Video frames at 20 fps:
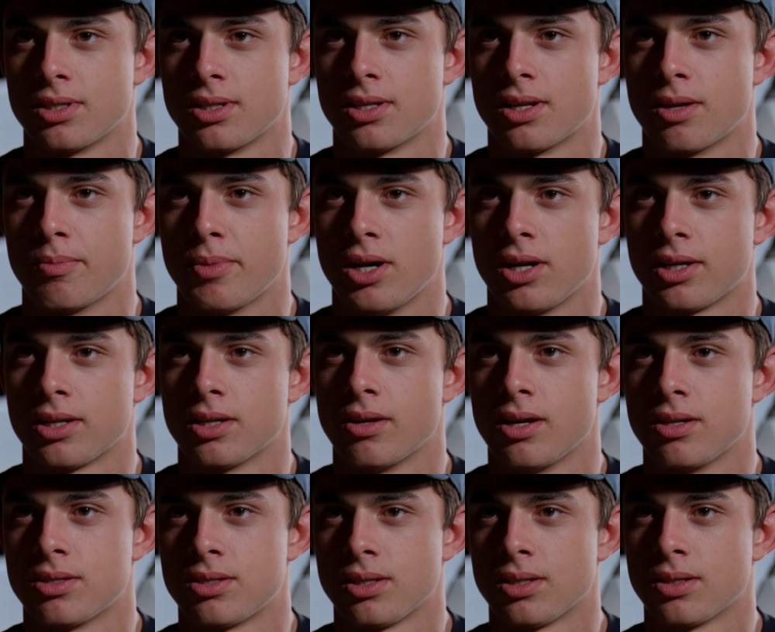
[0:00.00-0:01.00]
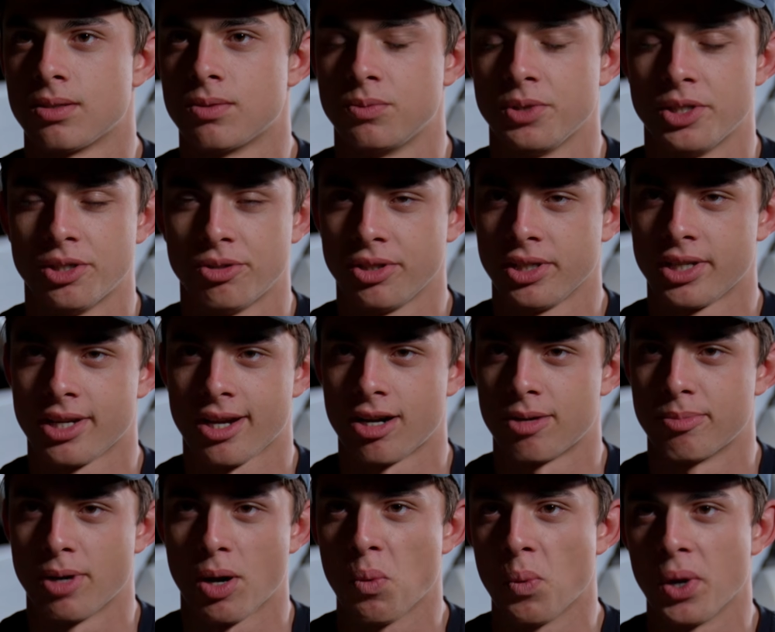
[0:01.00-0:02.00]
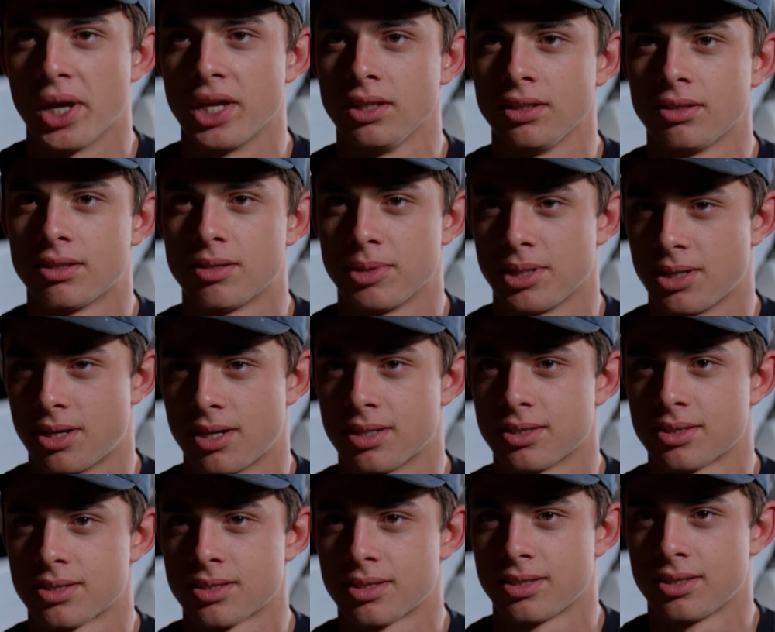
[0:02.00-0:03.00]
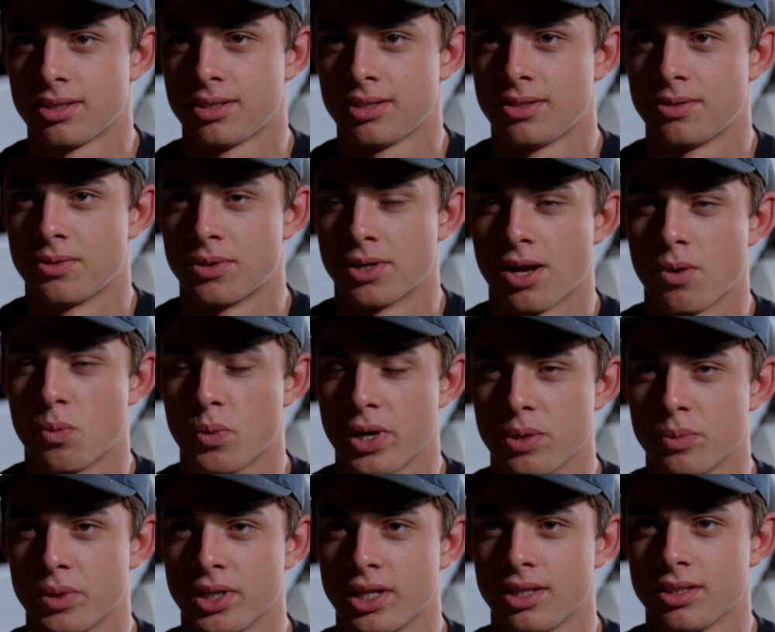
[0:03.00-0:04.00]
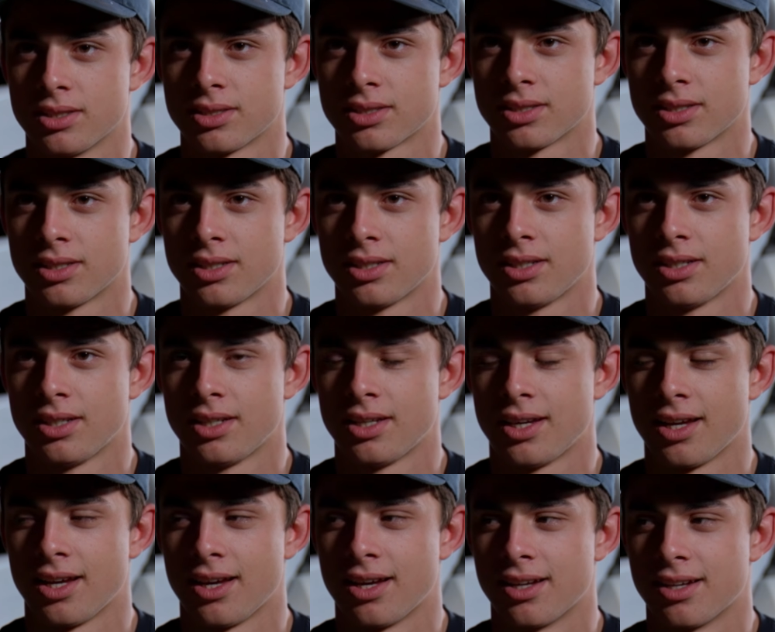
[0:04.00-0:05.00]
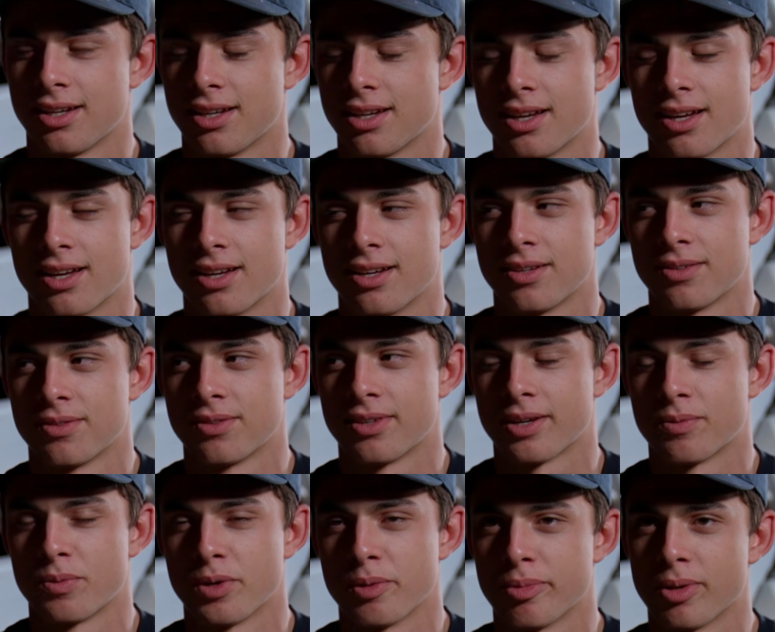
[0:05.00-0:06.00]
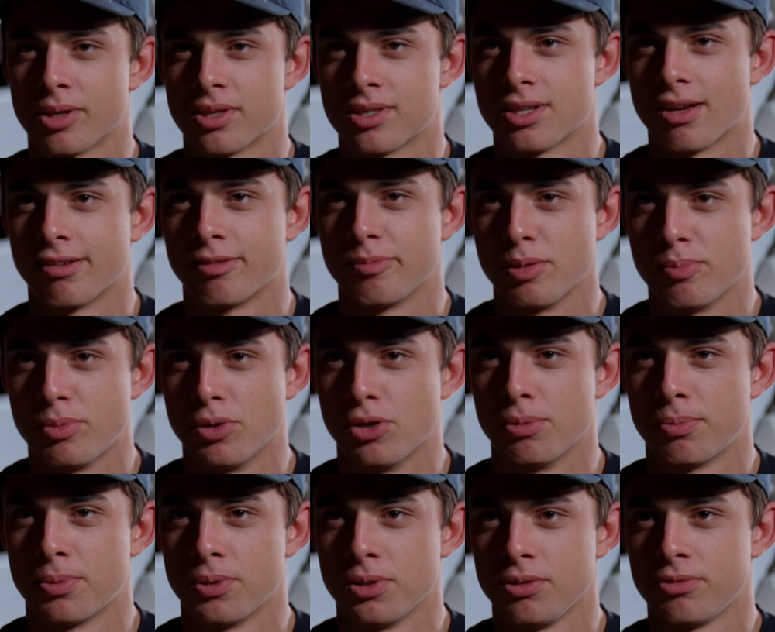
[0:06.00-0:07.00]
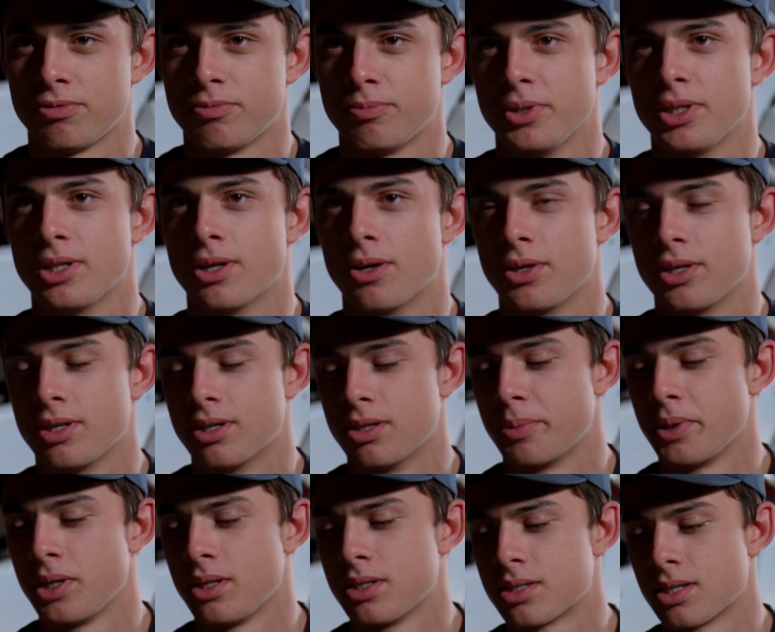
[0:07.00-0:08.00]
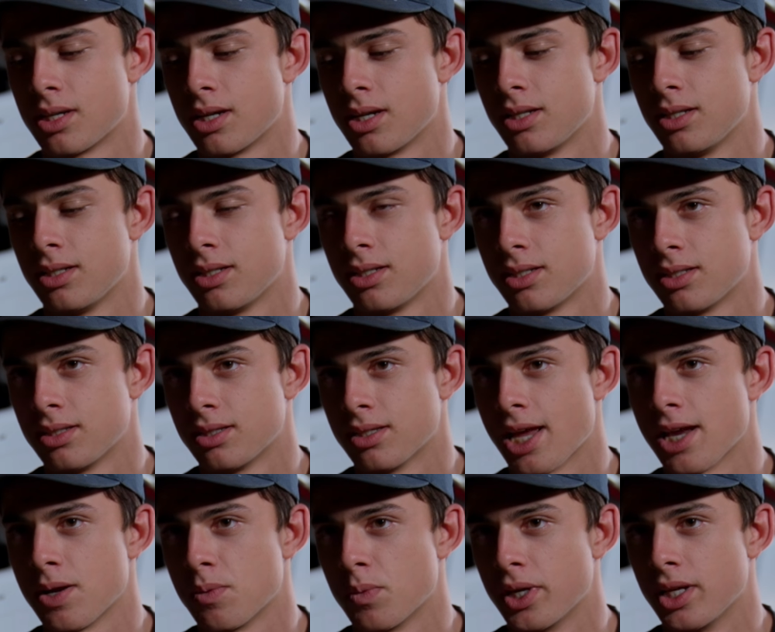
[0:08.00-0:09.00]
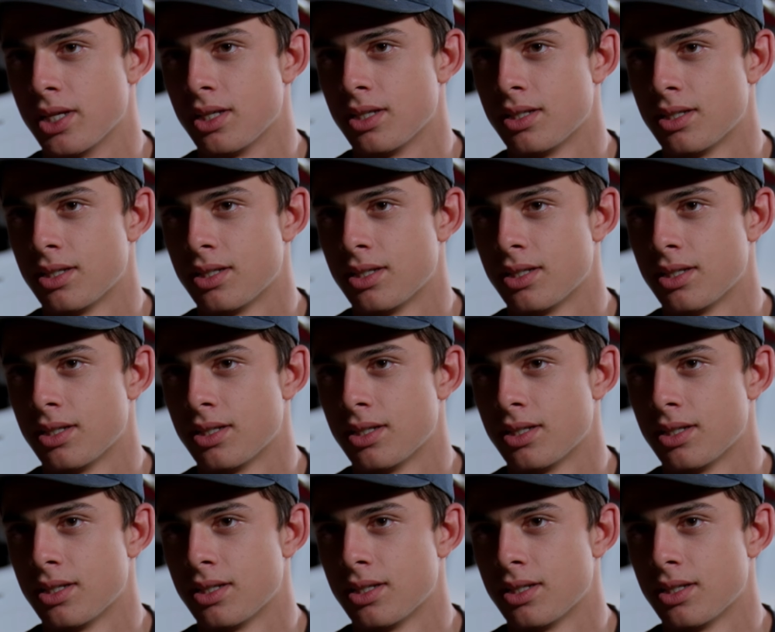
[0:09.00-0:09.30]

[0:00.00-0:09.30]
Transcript: American racing, we don't really care about weight, to be honest. We're not weight weenies. And like we build stuff to be bulletproof, but you go to the European side, lightweight,